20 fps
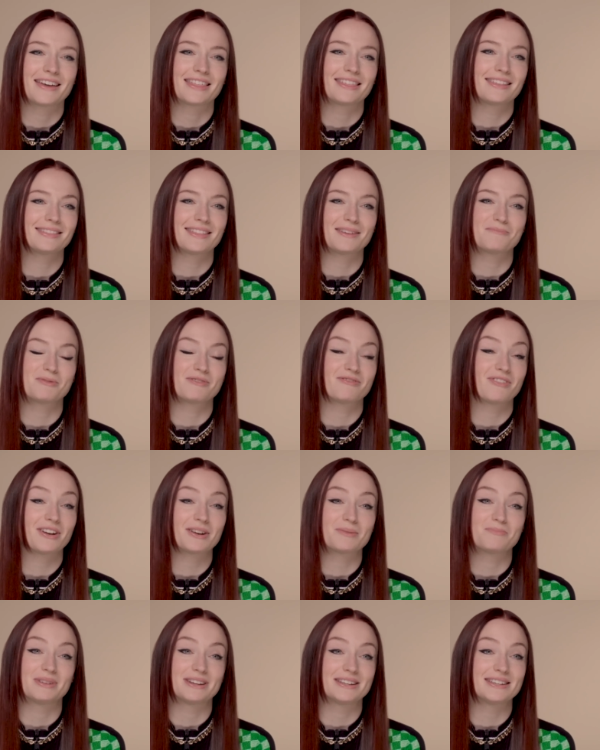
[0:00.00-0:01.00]
I think they'd be
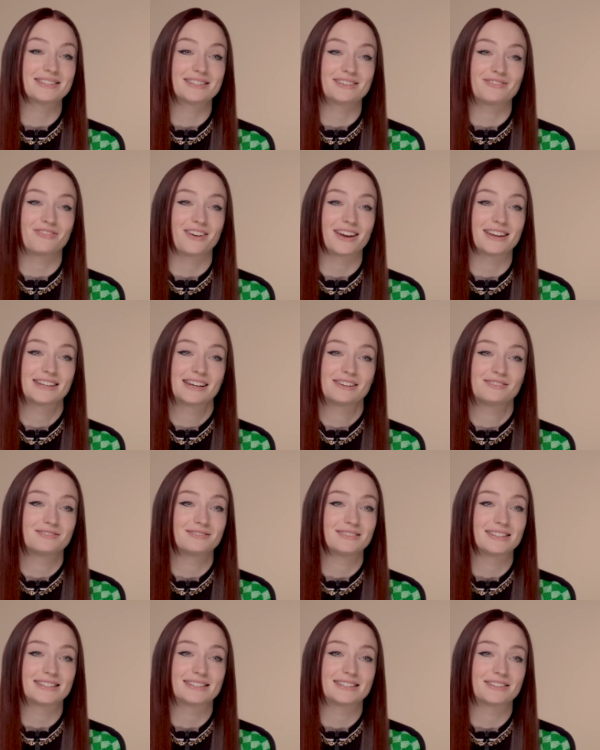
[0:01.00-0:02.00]
very pleased to find out
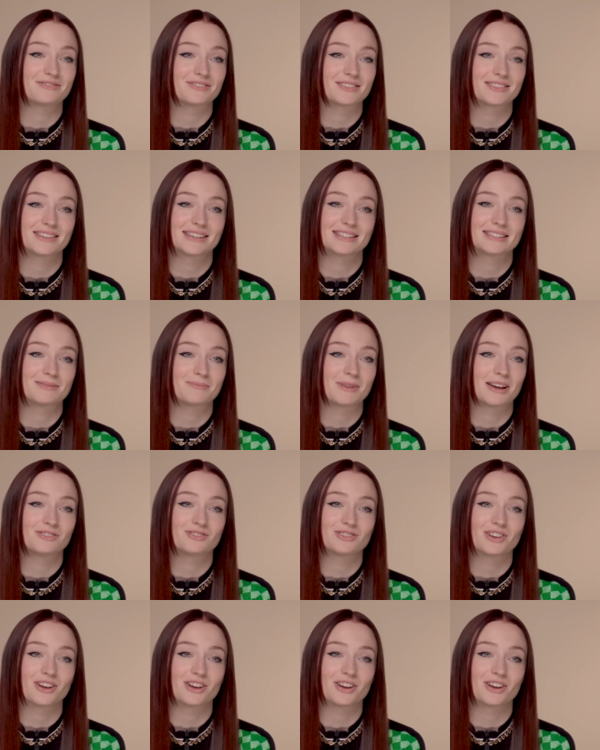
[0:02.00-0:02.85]
all these different things about